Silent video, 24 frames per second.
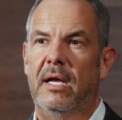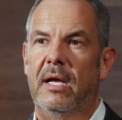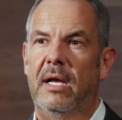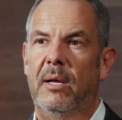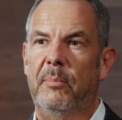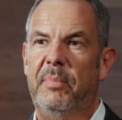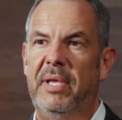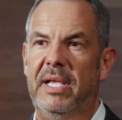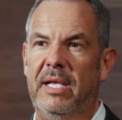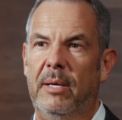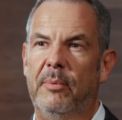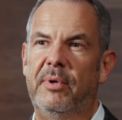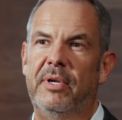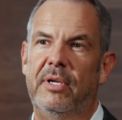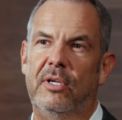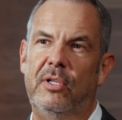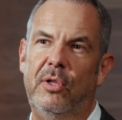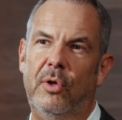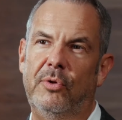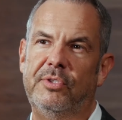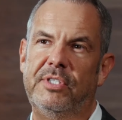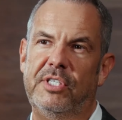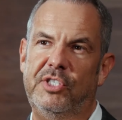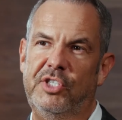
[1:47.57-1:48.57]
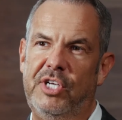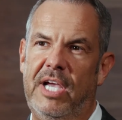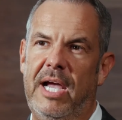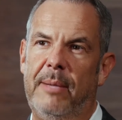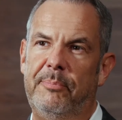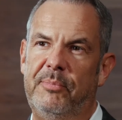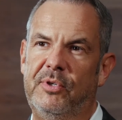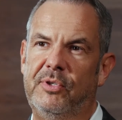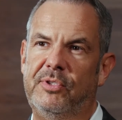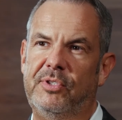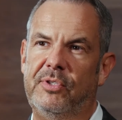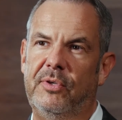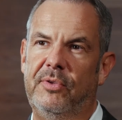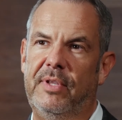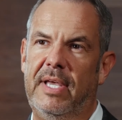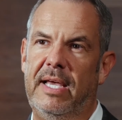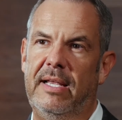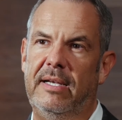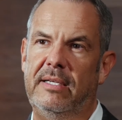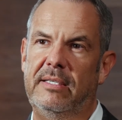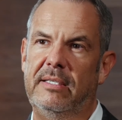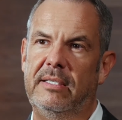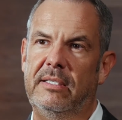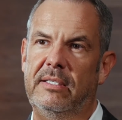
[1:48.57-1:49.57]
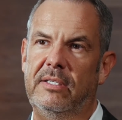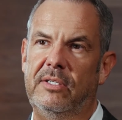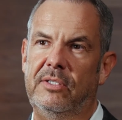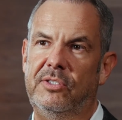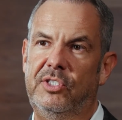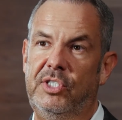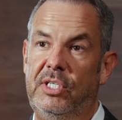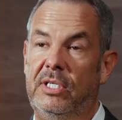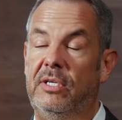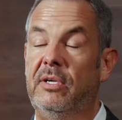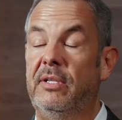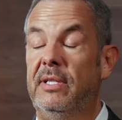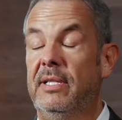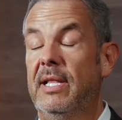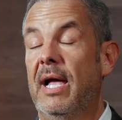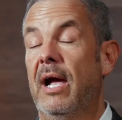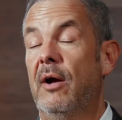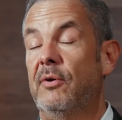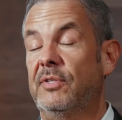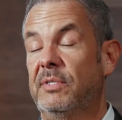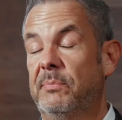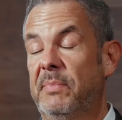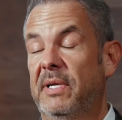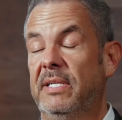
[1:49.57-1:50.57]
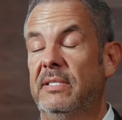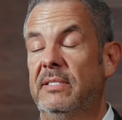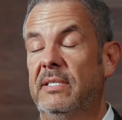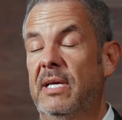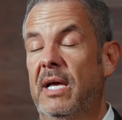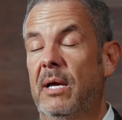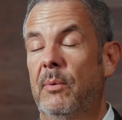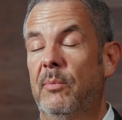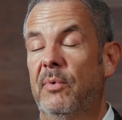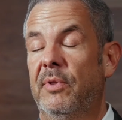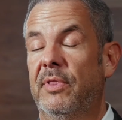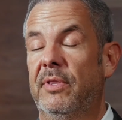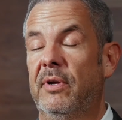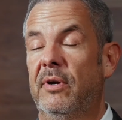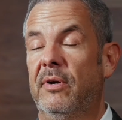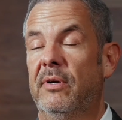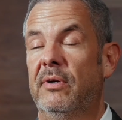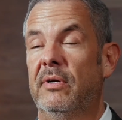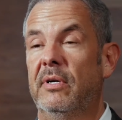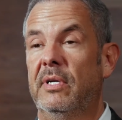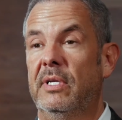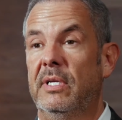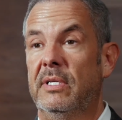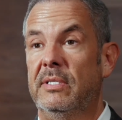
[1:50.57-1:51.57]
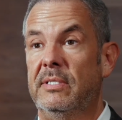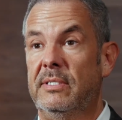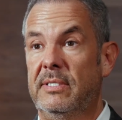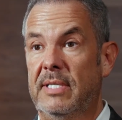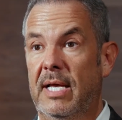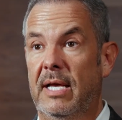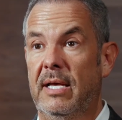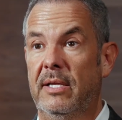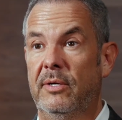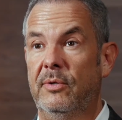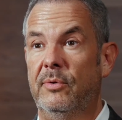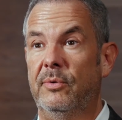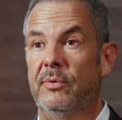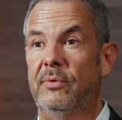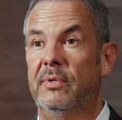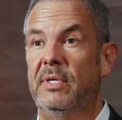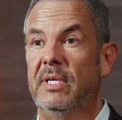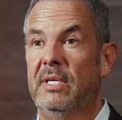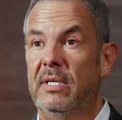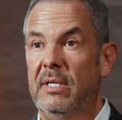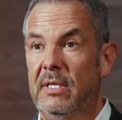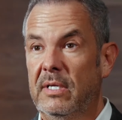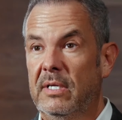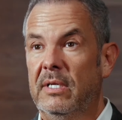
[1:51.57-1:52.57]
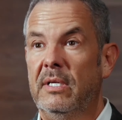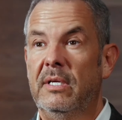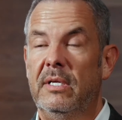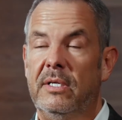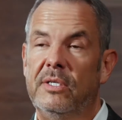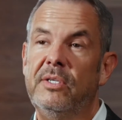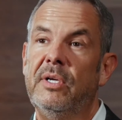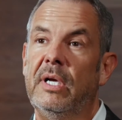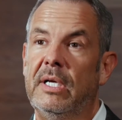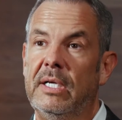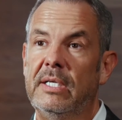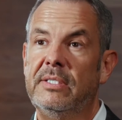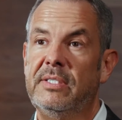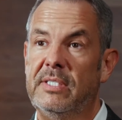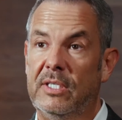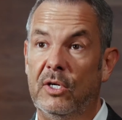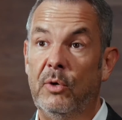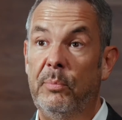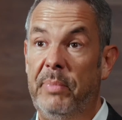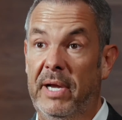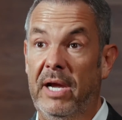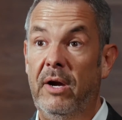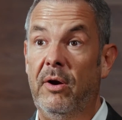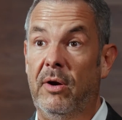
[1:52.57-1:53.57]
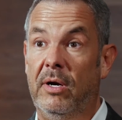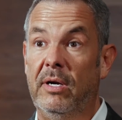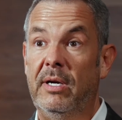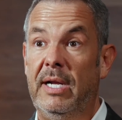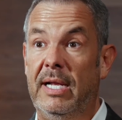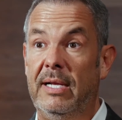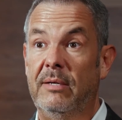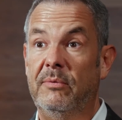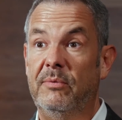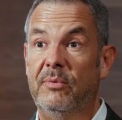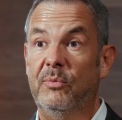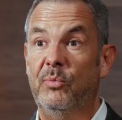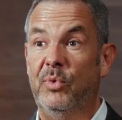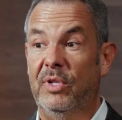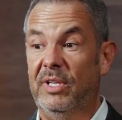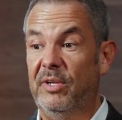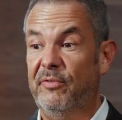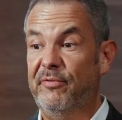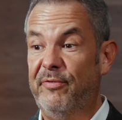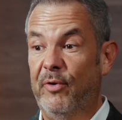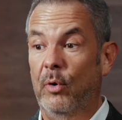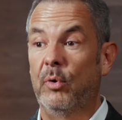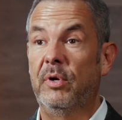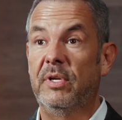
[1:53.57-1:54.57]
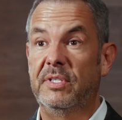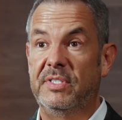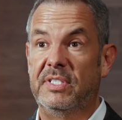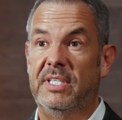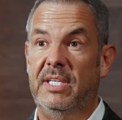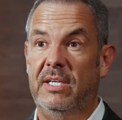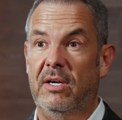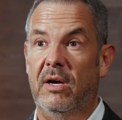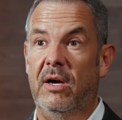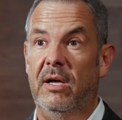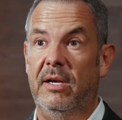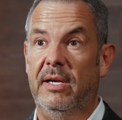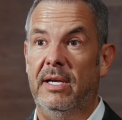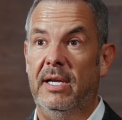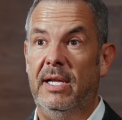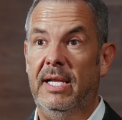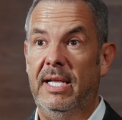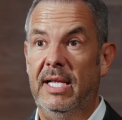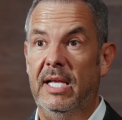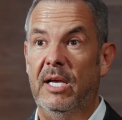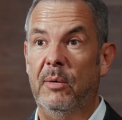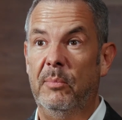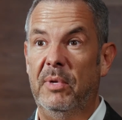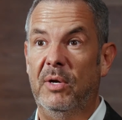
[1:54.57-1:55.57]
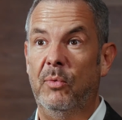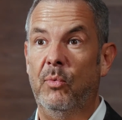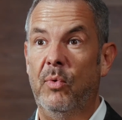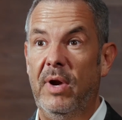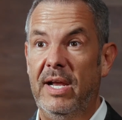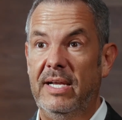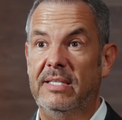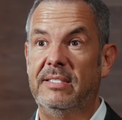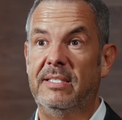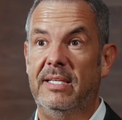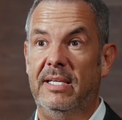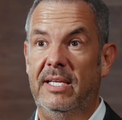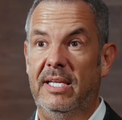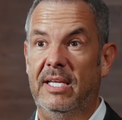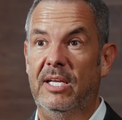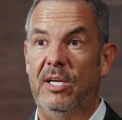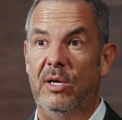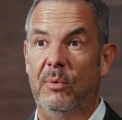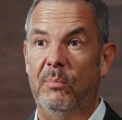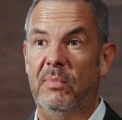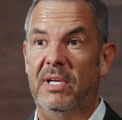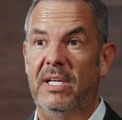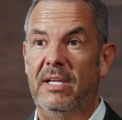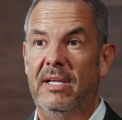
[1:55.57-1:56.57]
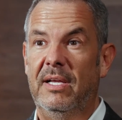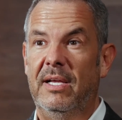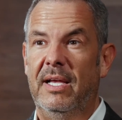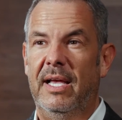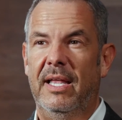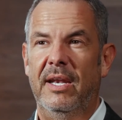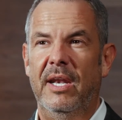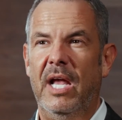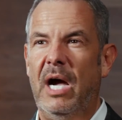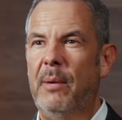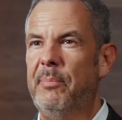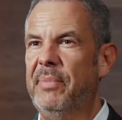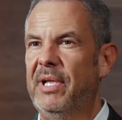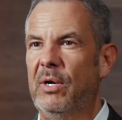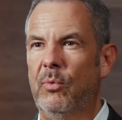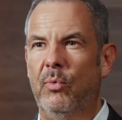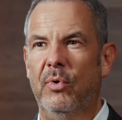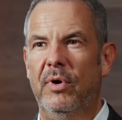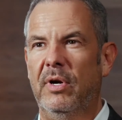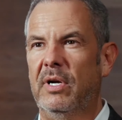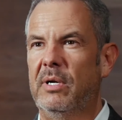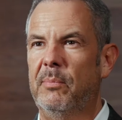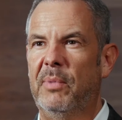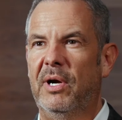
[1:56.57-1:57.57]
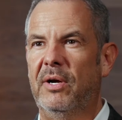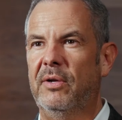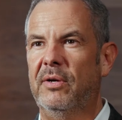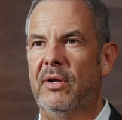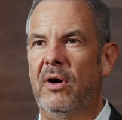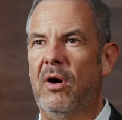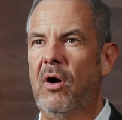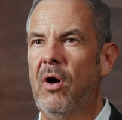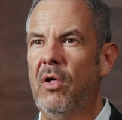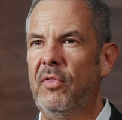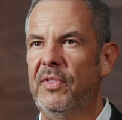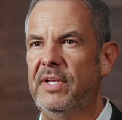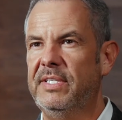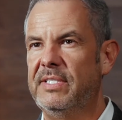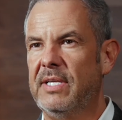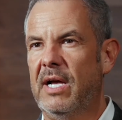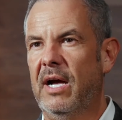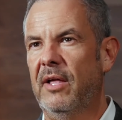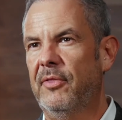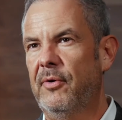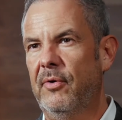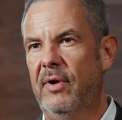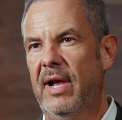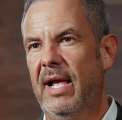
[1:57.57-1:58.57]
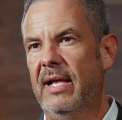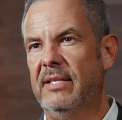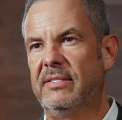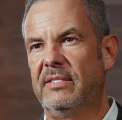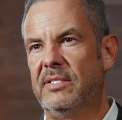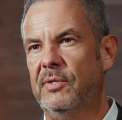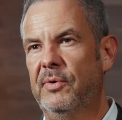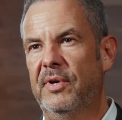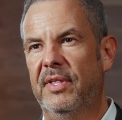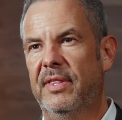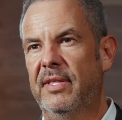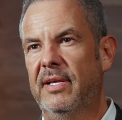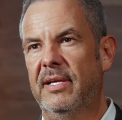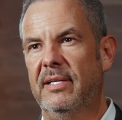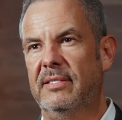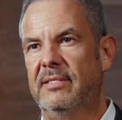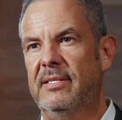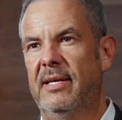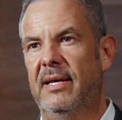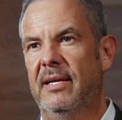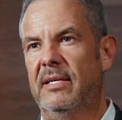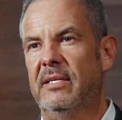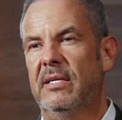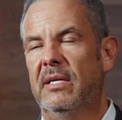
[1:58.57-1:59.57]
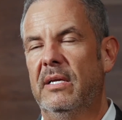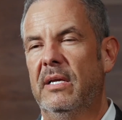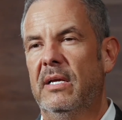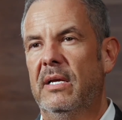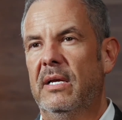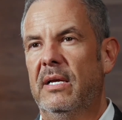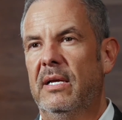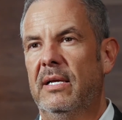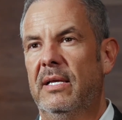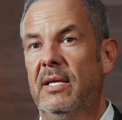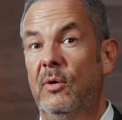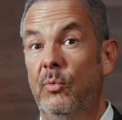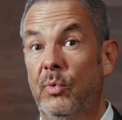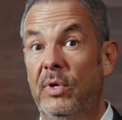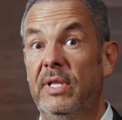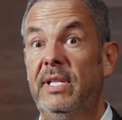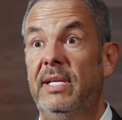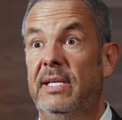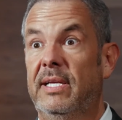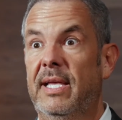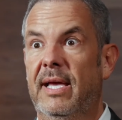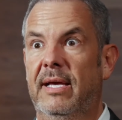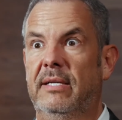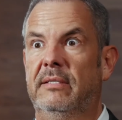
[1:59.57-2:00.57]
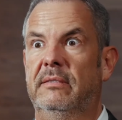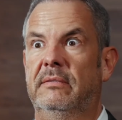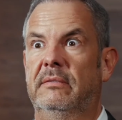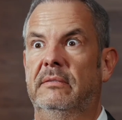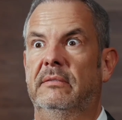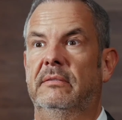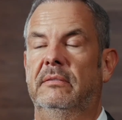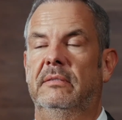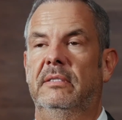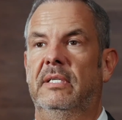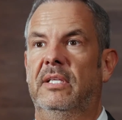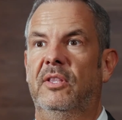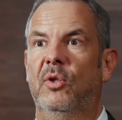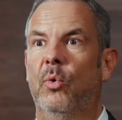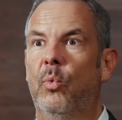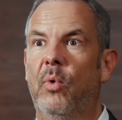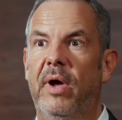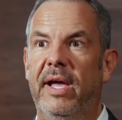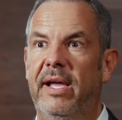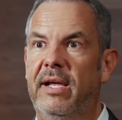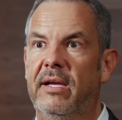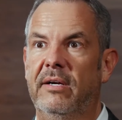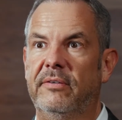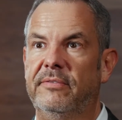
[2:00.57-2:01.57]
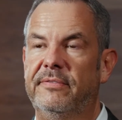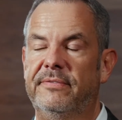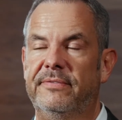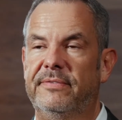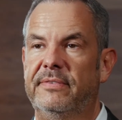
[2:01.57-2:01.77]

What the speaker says: being able to close a chapter so that she could now spend time with their son, a single parent, really focusing on him and raising him and not being worried about all these other ancillary things that can really get in the way of